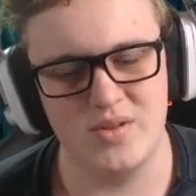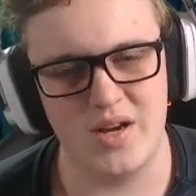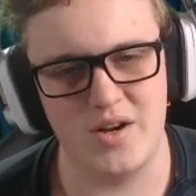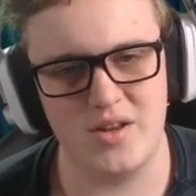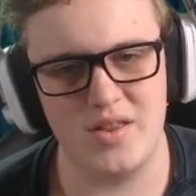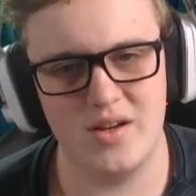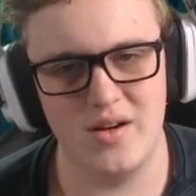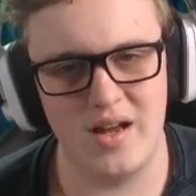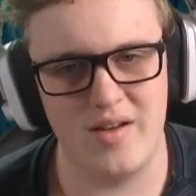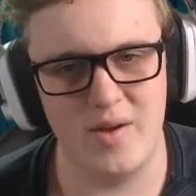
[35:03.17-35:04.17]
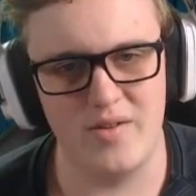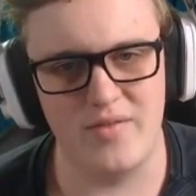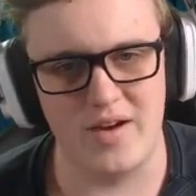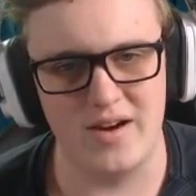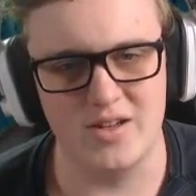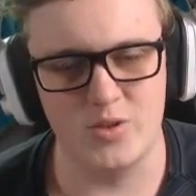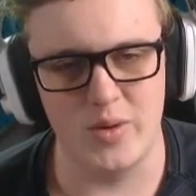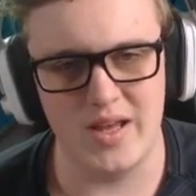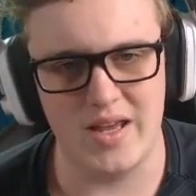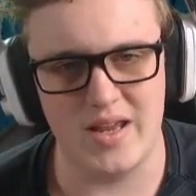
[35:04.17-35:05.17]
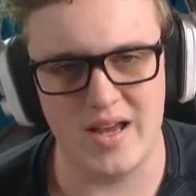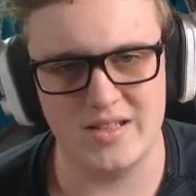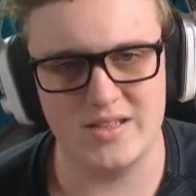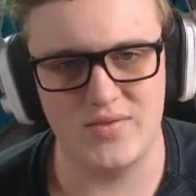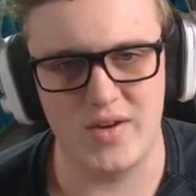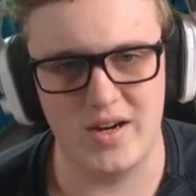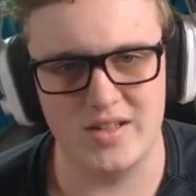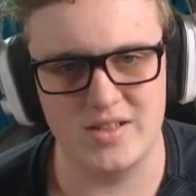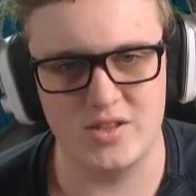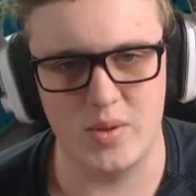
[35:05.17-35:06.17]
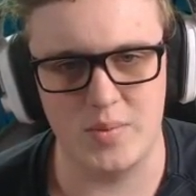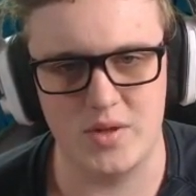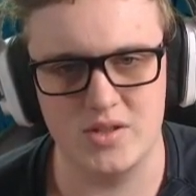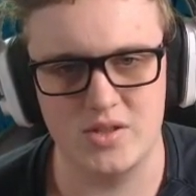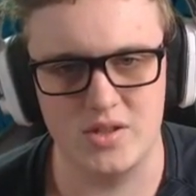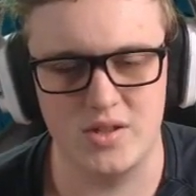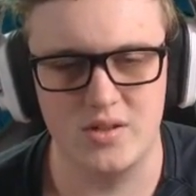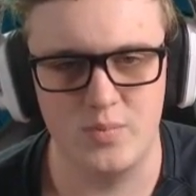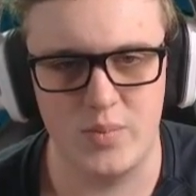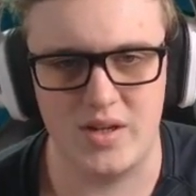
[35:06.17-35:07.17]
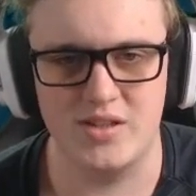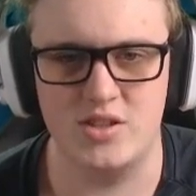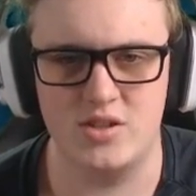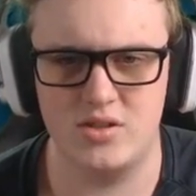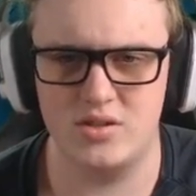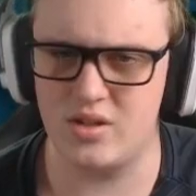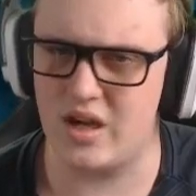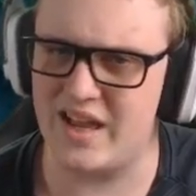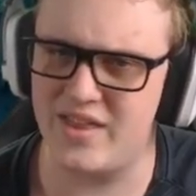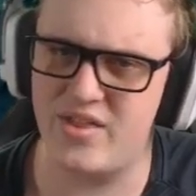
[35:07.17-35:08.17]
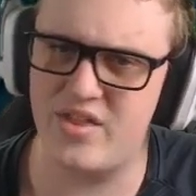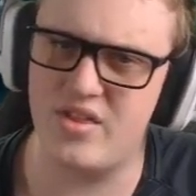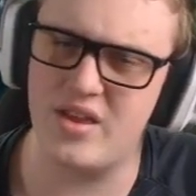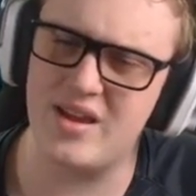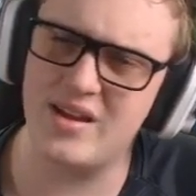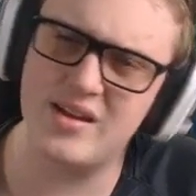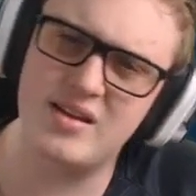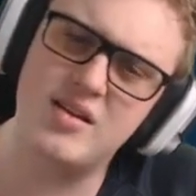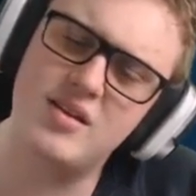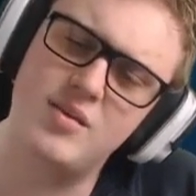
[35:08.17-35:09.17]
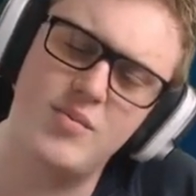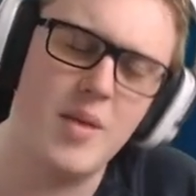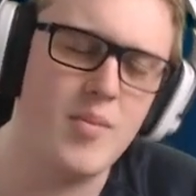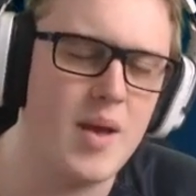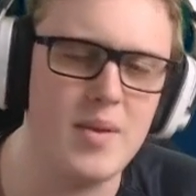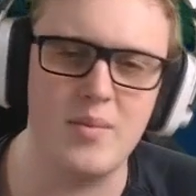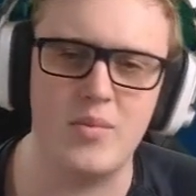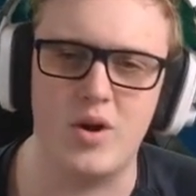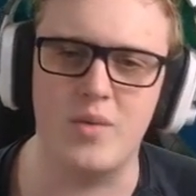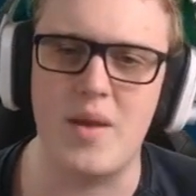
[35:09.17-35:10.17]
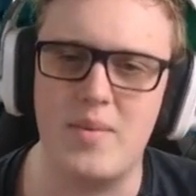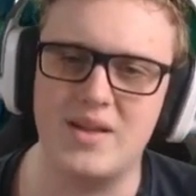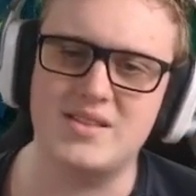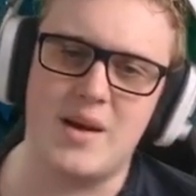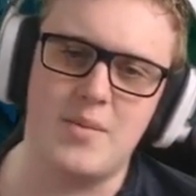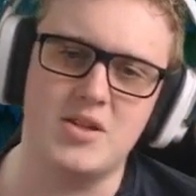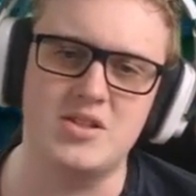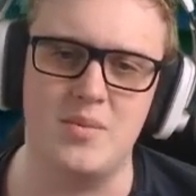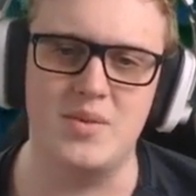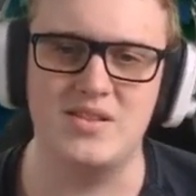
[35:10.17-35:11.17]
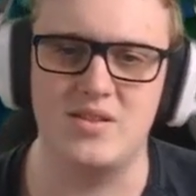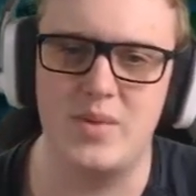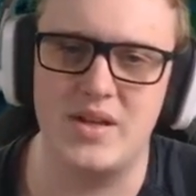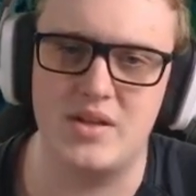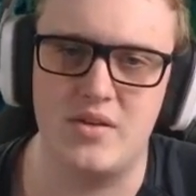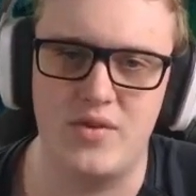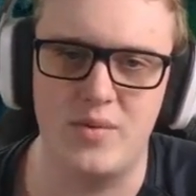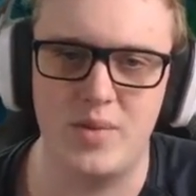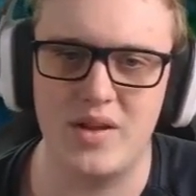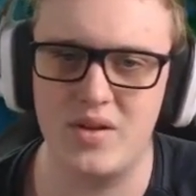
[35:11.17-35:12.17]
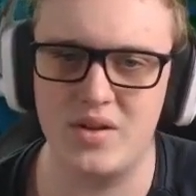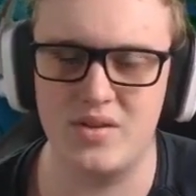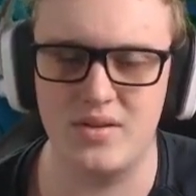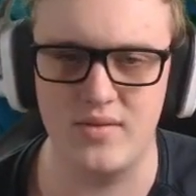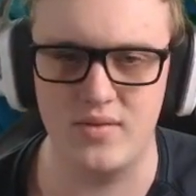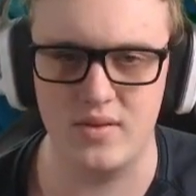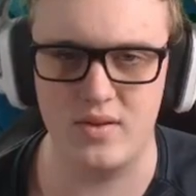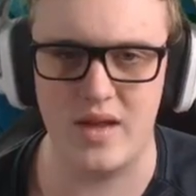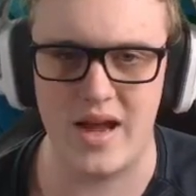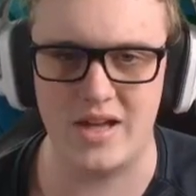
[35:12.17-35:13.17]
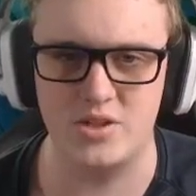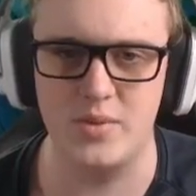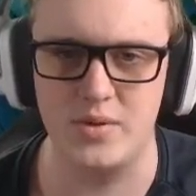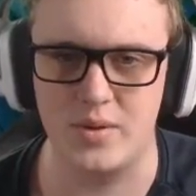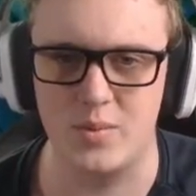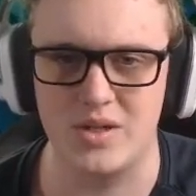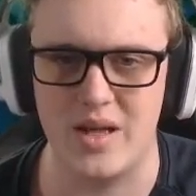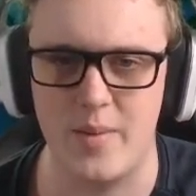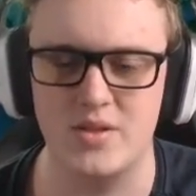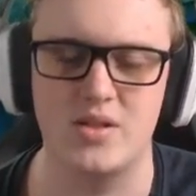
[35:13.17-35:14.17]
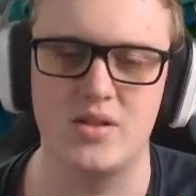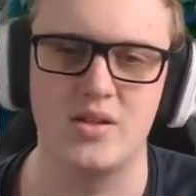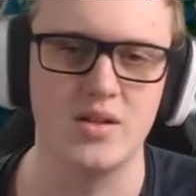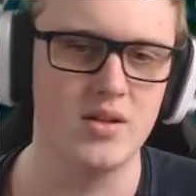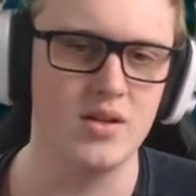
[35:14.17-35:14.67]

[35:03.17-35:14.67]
I don't think I'd have my virus where he has his virus. I'd swap those two because I think maybe I'm wrong. Maybe his damage numbers are a bit different, but I think the Ash should be doing more damage than the